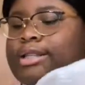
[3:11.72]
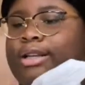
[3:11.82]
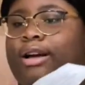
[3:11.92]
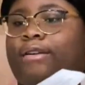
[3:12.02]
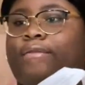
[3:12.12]
I
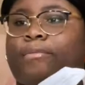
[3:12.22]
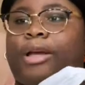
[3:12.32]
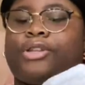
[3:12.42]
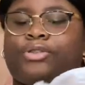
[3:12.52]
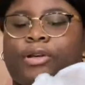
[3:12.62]
got for my
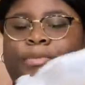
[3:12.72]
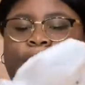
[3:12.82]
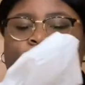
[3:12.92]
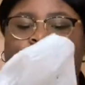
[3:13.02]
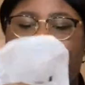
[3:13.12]
trip,
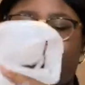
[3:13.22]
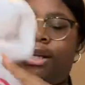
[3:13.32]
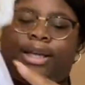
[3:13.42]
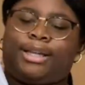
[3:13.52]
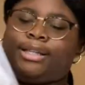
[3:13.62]

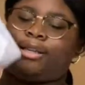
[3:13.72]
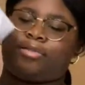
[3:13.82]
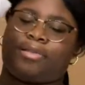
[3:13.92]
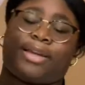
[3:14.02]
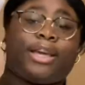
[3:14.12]
like
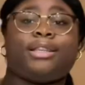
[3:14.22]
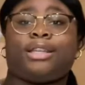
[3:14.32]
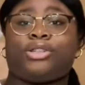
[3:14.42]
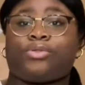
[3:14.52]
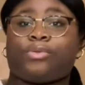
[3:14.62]
anything like
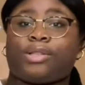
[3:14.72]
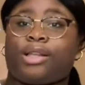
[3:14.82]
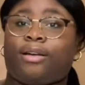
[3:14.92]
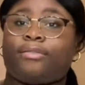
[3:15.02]
essential stuff.